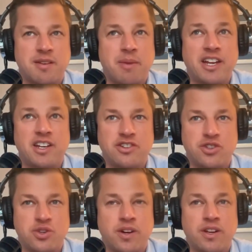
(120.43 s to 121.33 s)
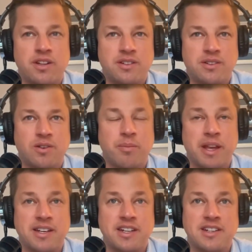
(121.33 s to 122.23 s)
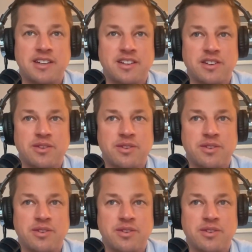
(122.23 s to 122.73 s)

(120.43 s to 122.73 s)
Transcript: might enjoy or may need to do